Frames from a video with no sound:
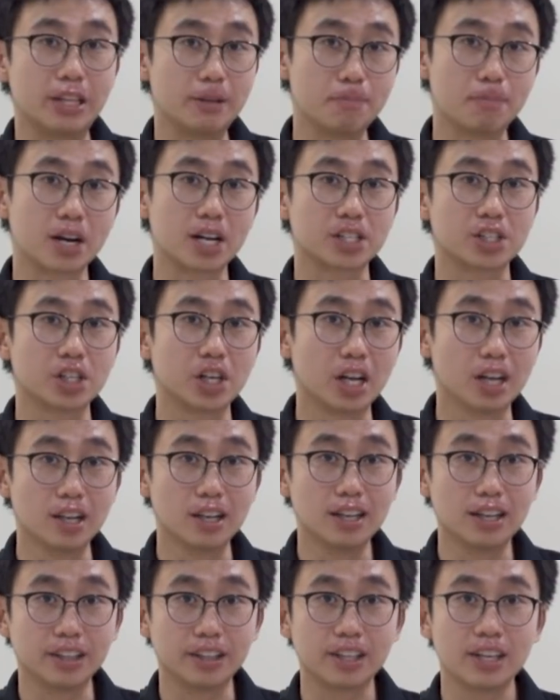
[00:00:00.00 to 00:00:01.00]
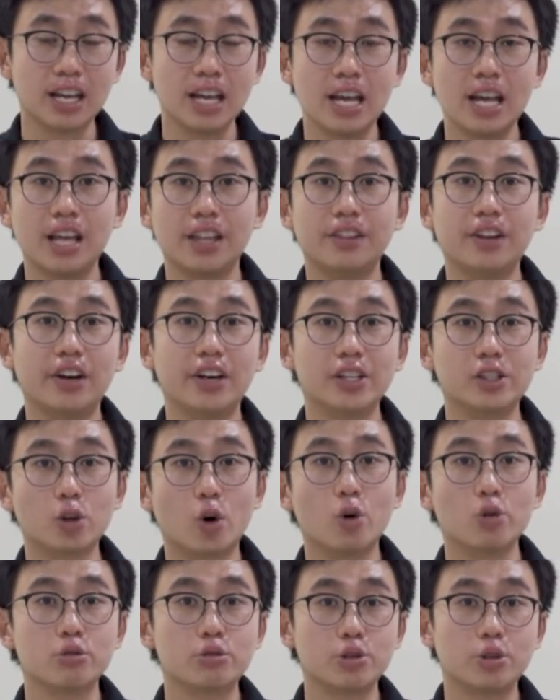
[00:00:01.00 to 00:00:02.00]
departure alert. There is
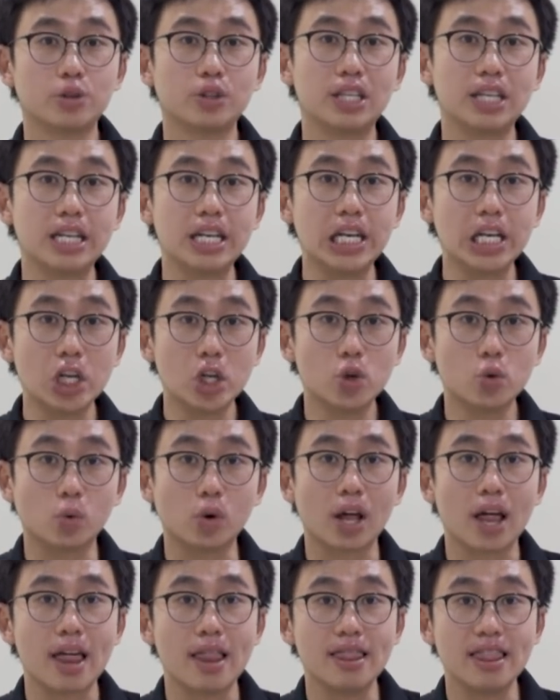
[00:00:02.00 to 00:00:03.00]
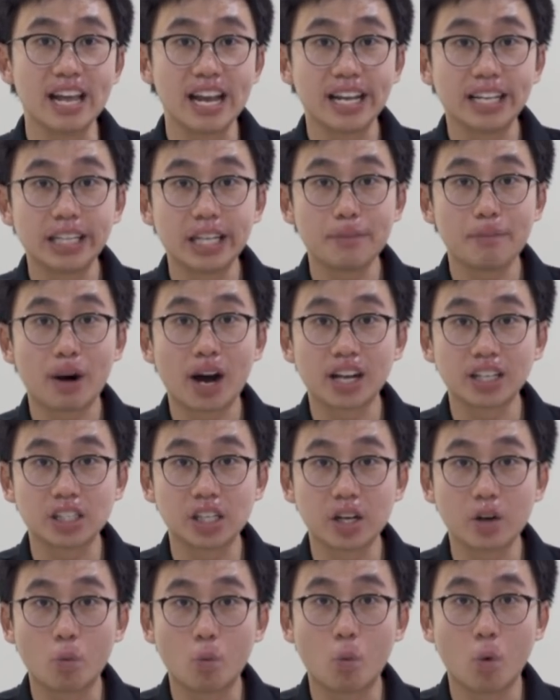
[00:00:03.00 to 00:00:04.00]
also the new lane
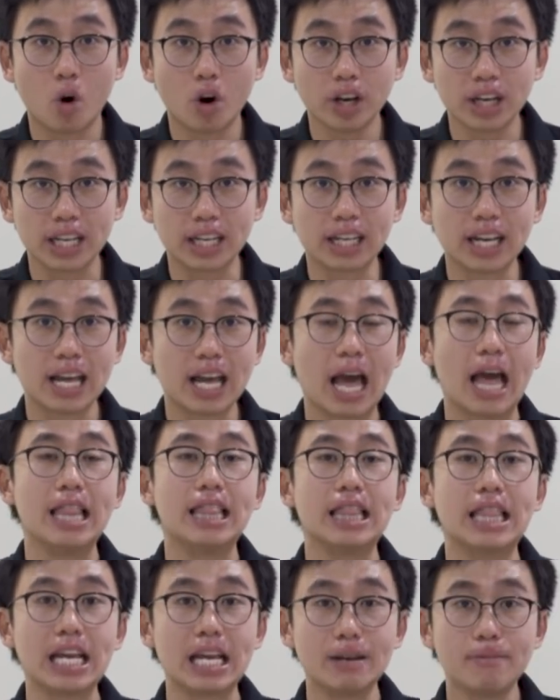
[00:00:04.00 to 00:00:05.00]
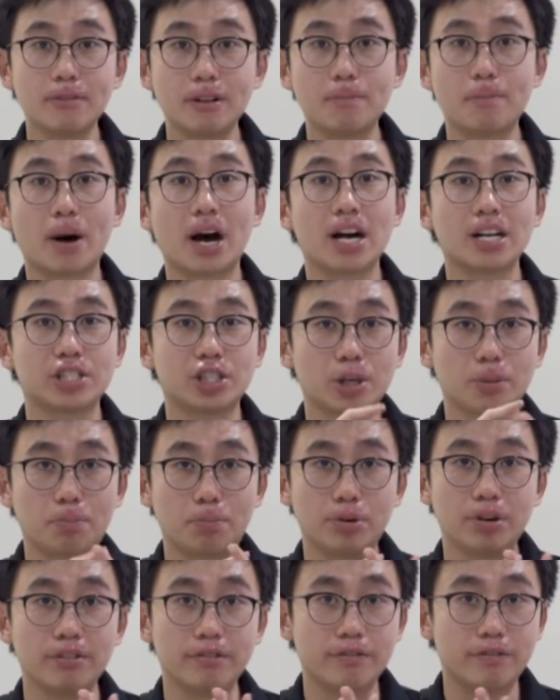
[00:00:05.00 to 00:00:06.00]
departure warning and lane departure
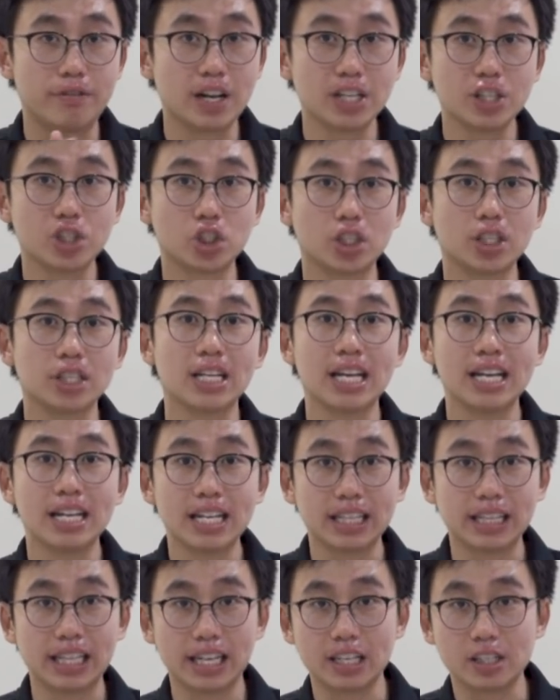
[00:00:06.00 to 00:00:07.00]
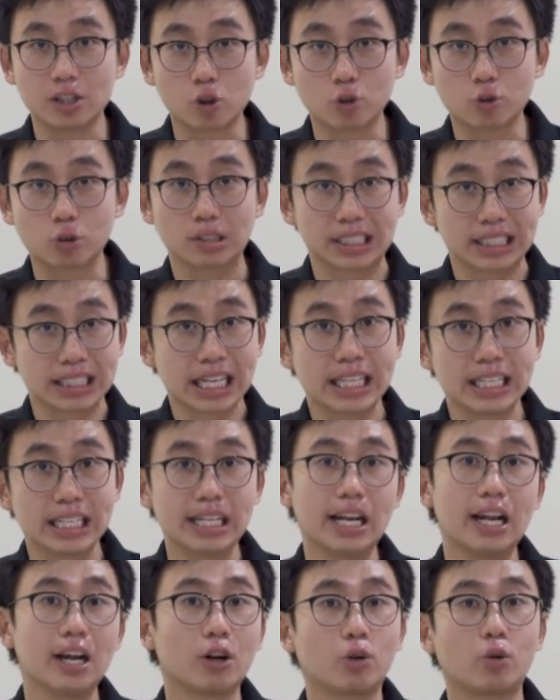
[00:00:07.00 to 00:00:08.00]
prevention that is also
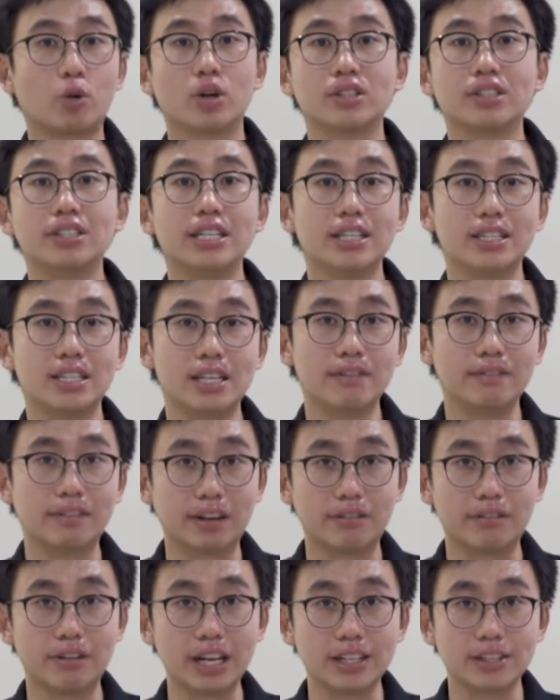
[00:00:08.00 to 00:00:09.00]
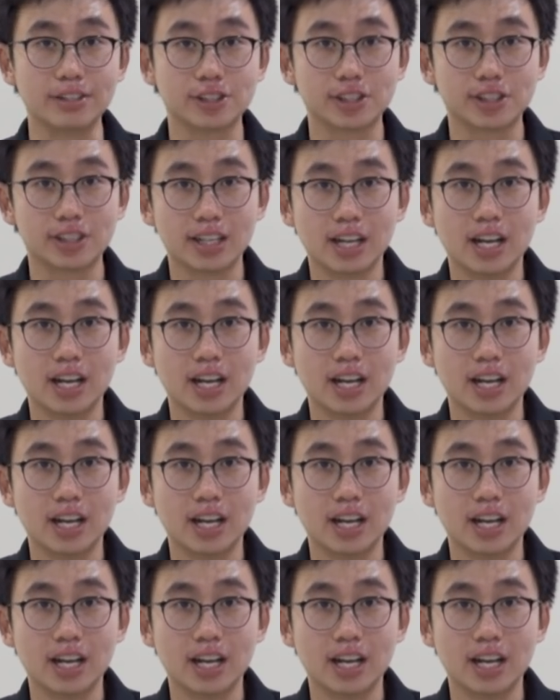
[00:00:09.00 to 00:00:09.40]
standard across the Ativa range.